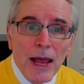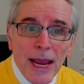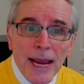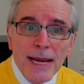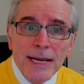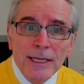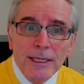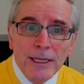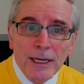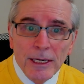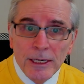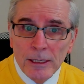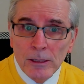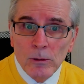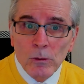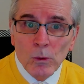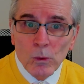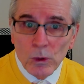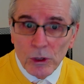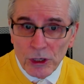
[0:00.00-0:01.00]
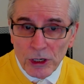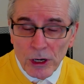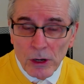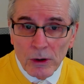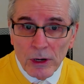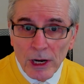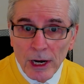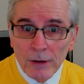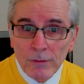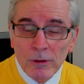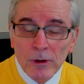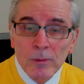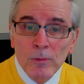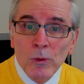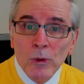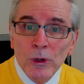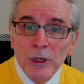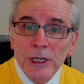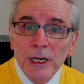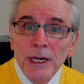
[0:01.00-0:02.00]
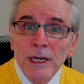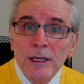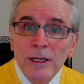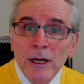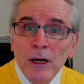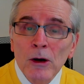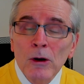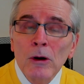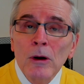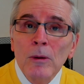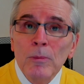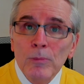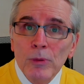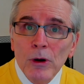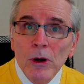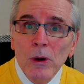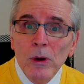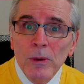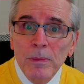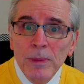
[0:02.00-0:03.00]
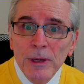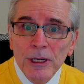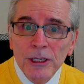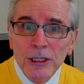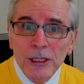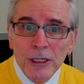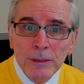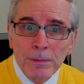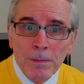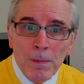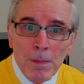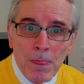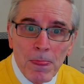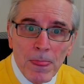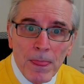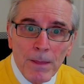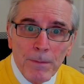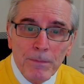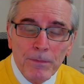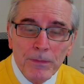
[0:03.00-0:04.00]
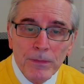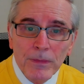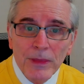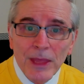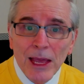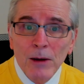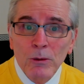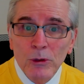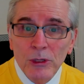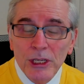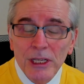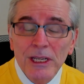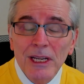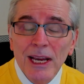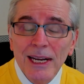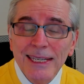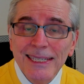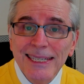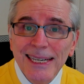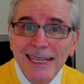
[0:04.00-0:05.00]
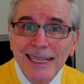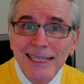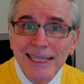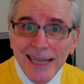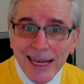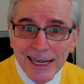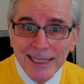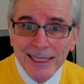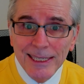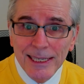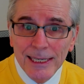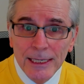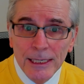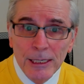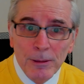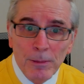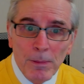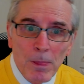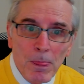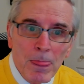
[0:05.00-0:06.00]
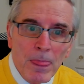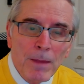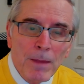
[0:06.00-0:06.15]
18, which I'll cover in more detail, prohibition. That was in 1919.